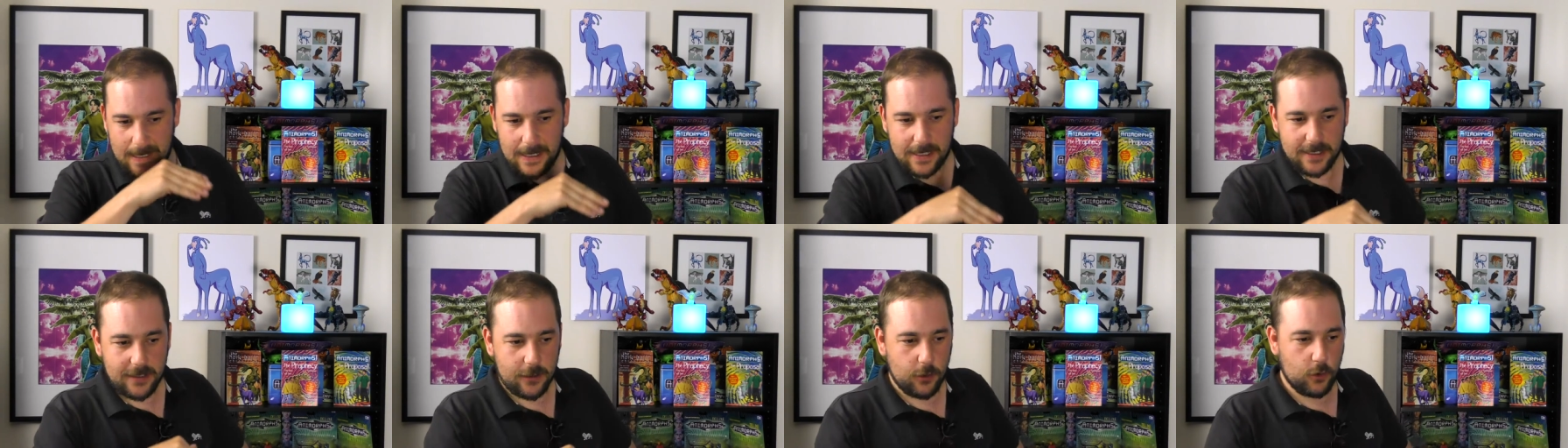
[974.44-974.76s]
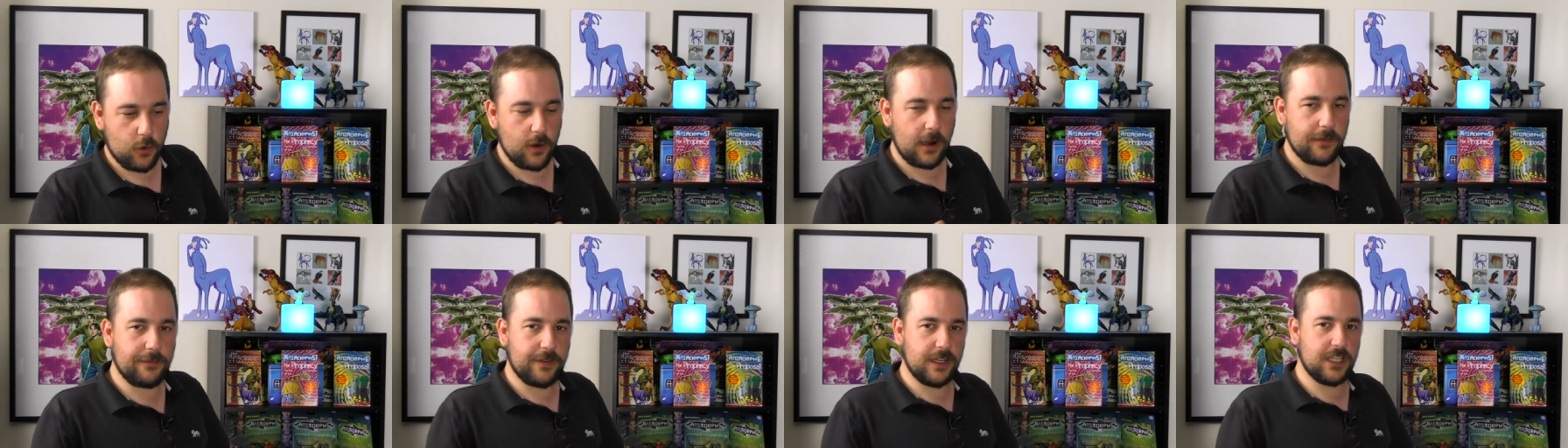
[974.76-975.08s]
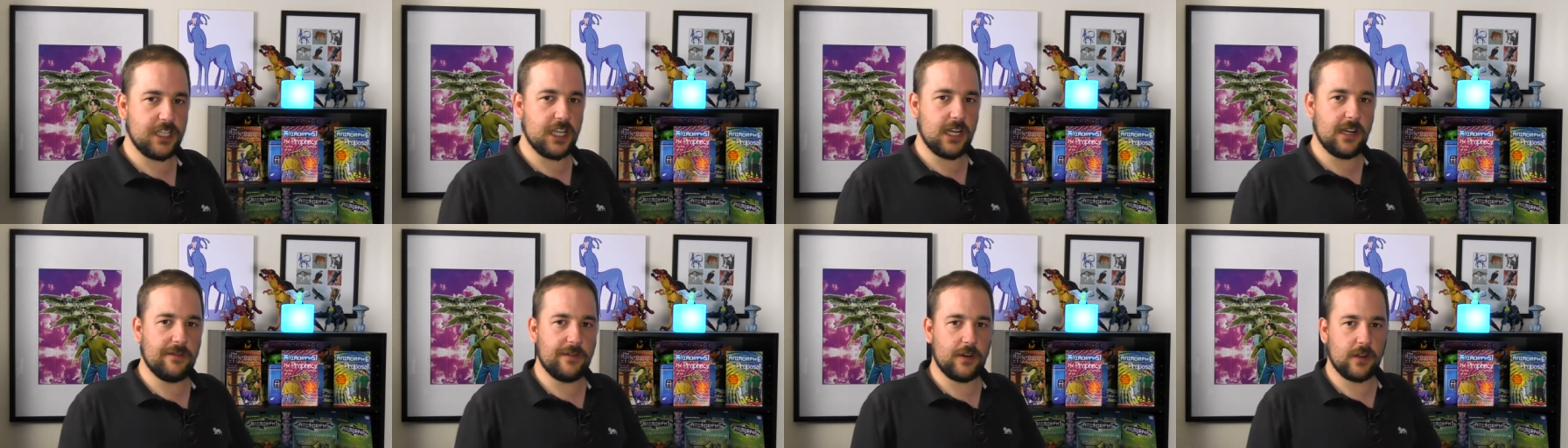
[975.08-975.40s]
So
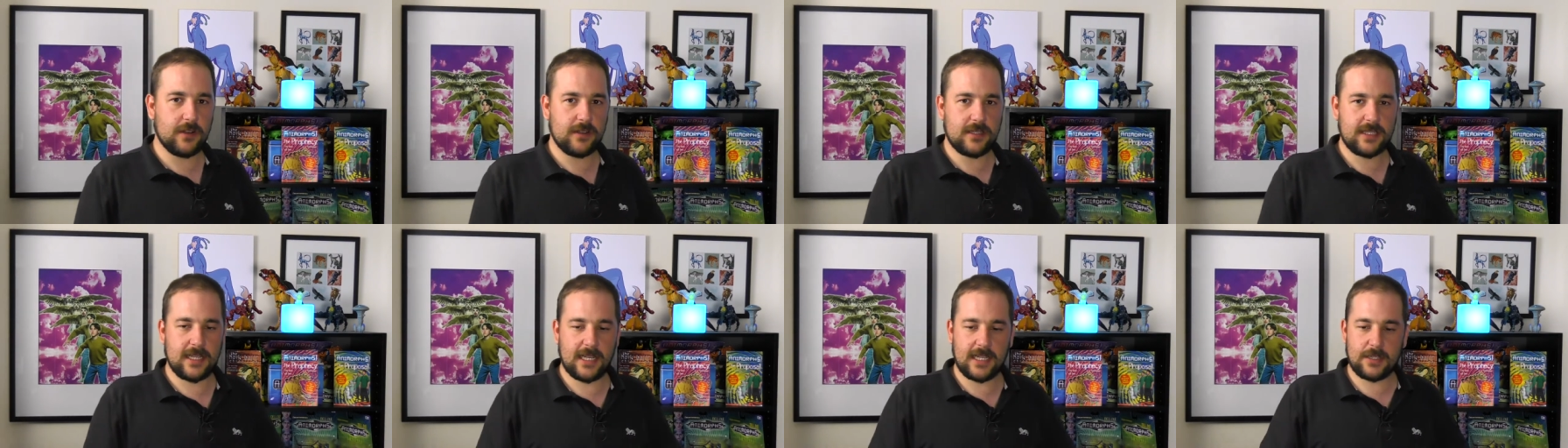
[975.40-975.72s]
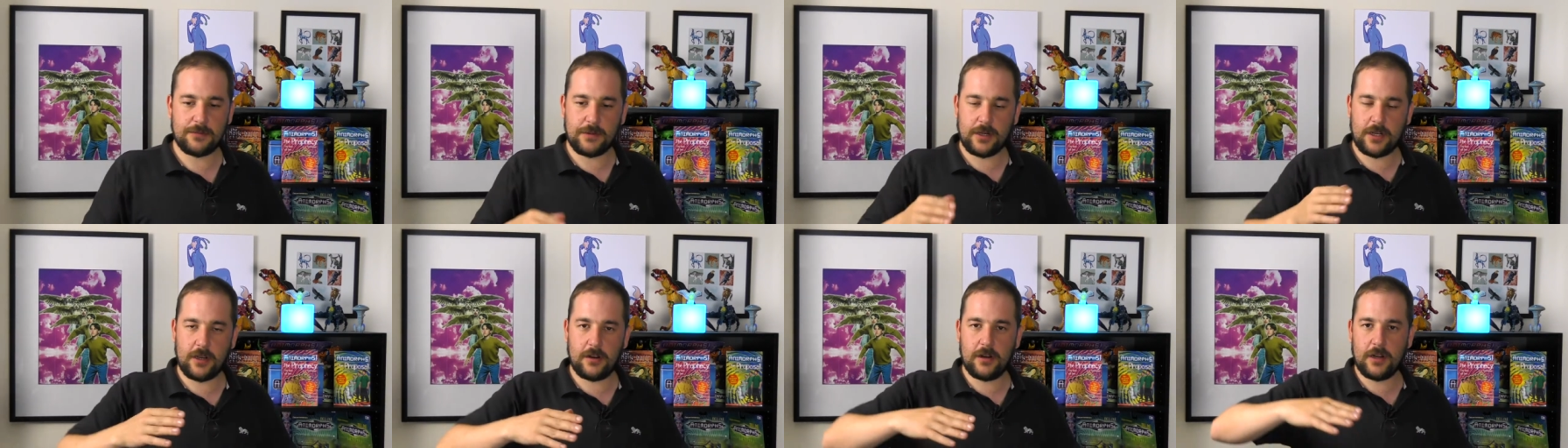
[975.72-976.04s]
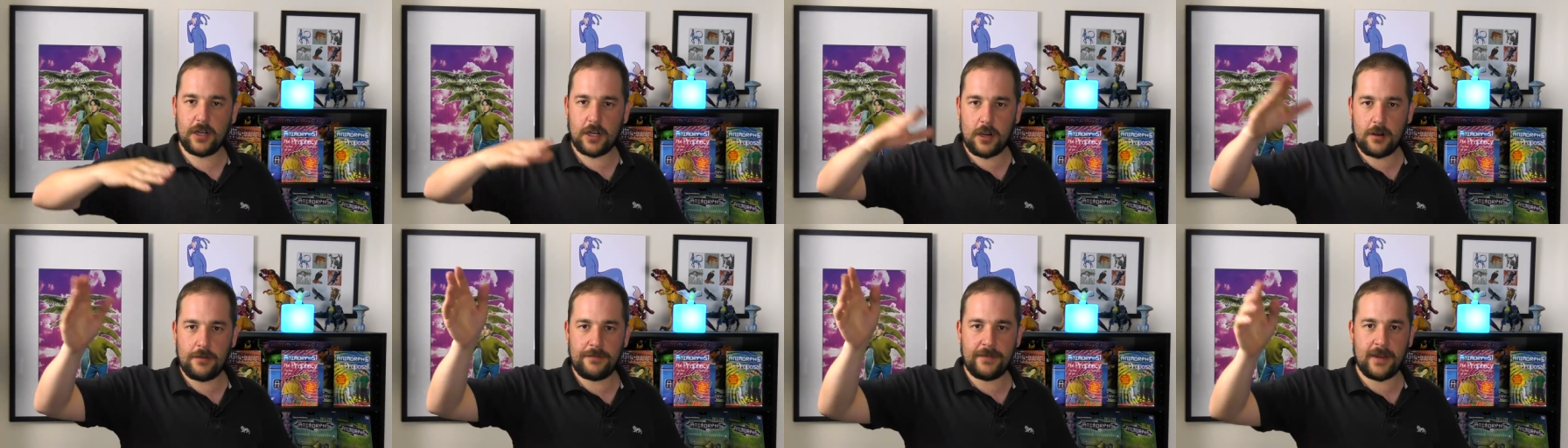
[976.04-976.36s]
Quafijinivon says, we're going
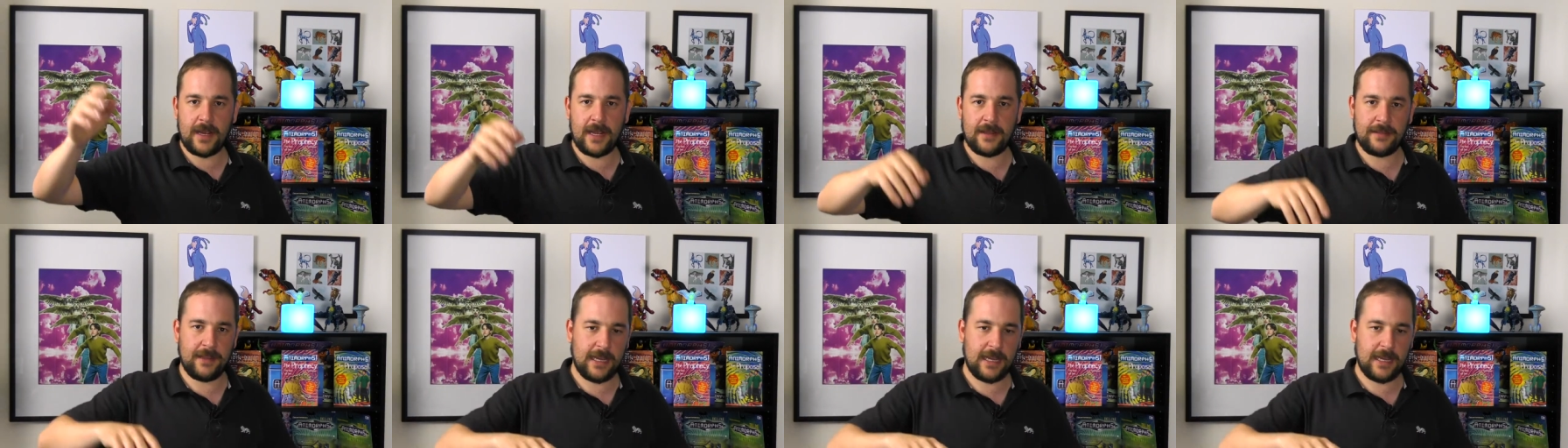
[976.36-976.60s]
to go there.